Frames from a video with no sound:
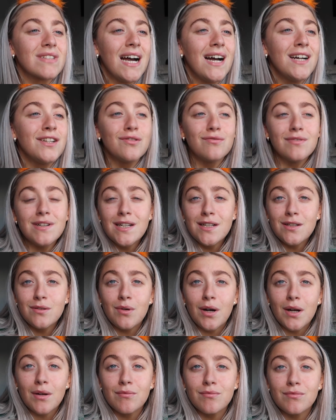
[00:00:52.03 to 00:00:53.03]
I don't really know
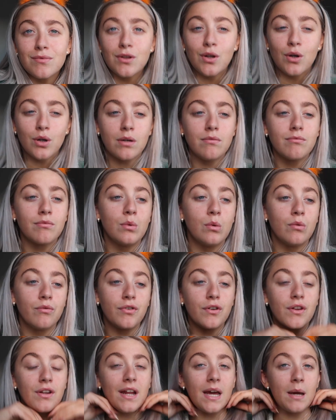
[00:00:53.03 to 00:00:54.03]
what look I'm going
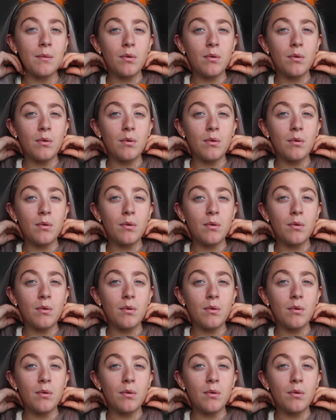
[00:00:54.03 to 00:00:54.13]
for the day,